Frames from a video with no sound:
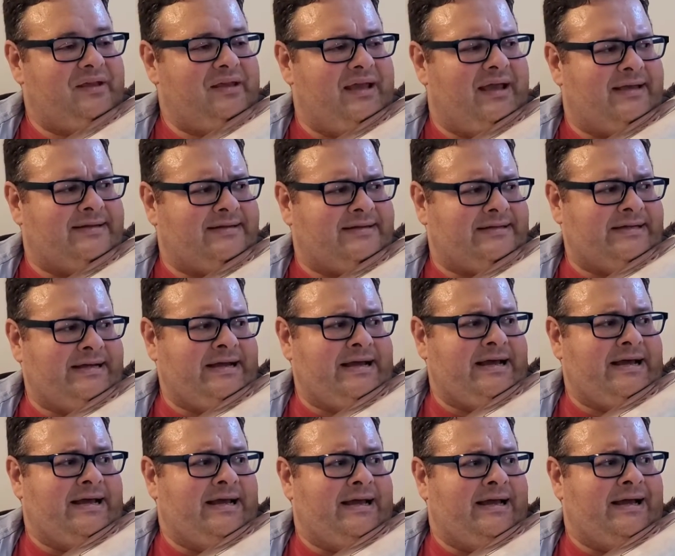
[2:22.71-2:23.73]
Yes.
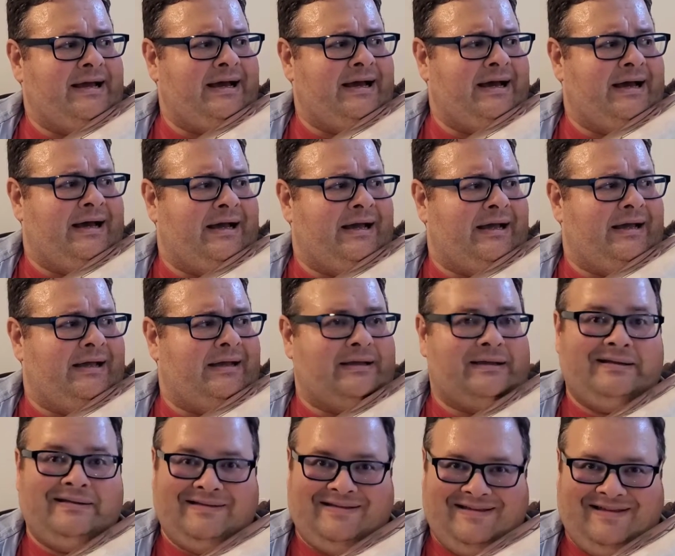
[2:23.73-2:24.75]
Uh,
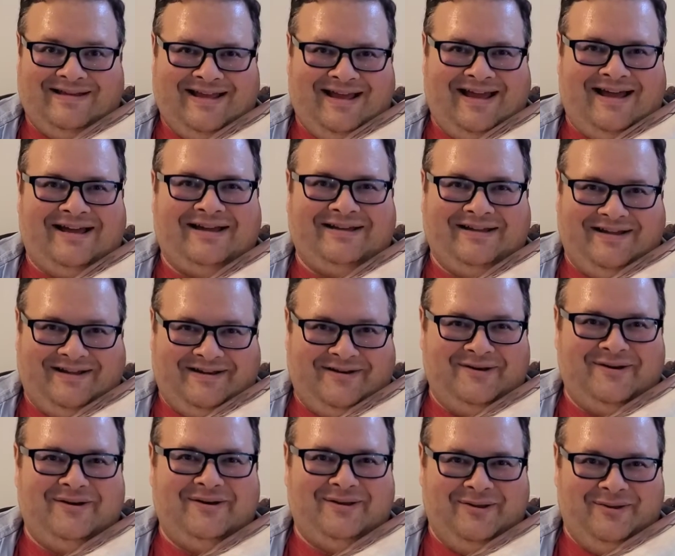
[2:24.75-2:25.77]
yeah,
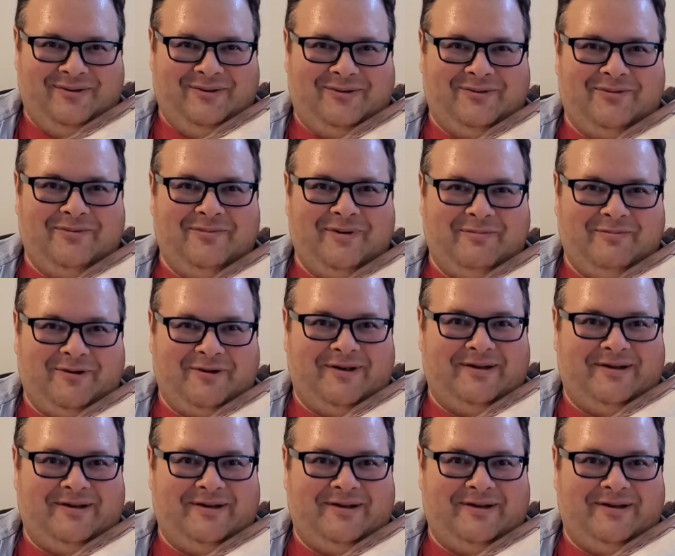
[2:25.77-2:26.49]
and you'll remember it.